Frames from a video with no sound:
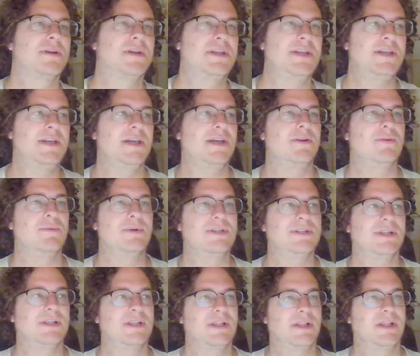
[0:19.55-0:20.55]
kit was
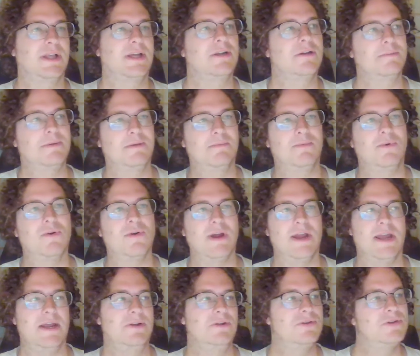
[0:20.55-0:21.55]
a little bit more
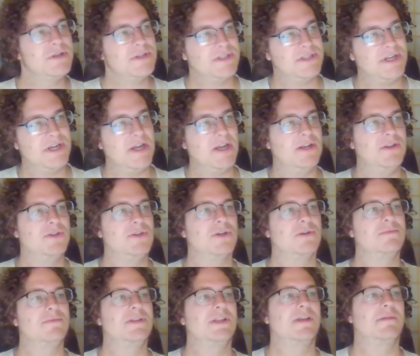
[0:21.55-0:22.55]
interesting in
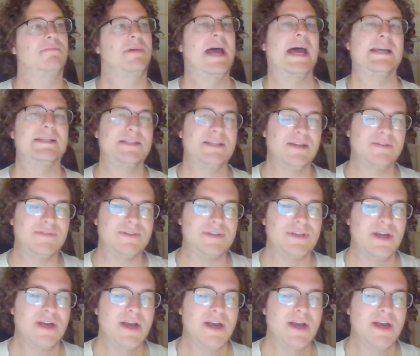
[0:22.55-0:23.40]
terms of the passives.